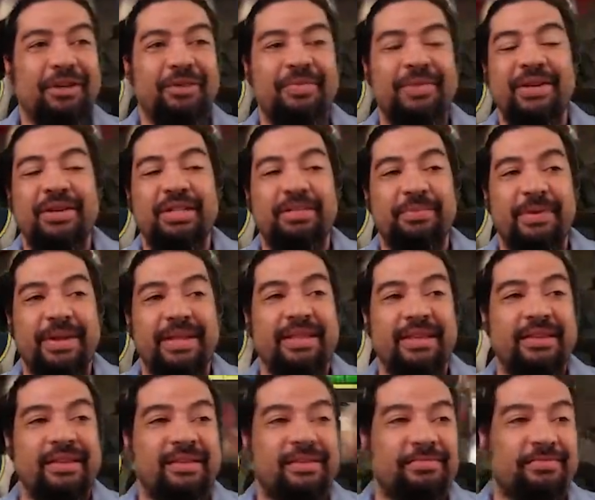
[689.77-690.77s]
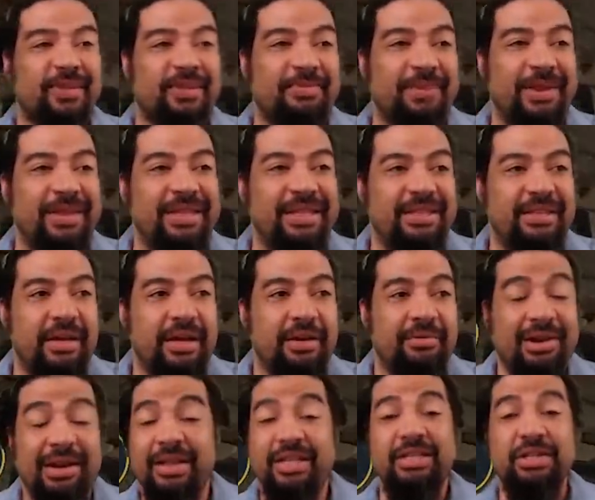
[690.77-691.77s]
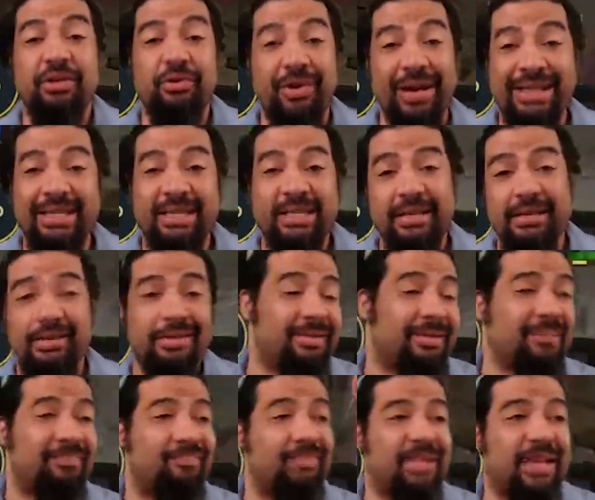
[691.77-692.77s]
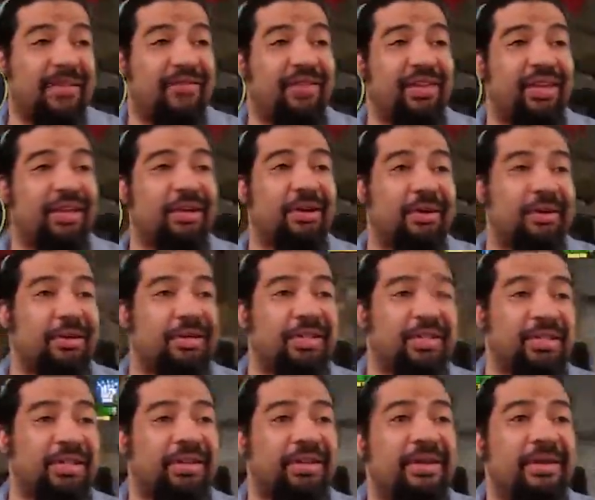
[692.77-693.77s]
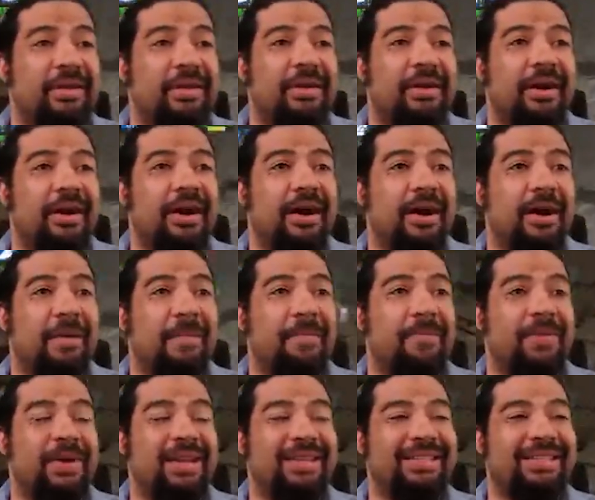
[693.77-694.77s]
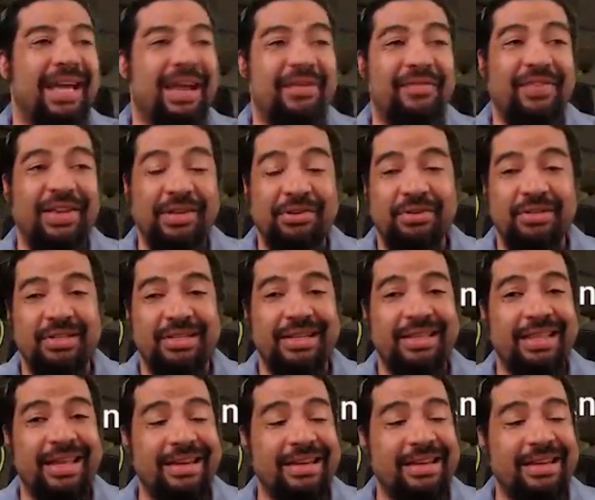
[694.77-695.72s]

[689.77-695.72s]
turn meter, spread the stun around. It's a great skill. Definitely encourage it. But it's kind of interesting that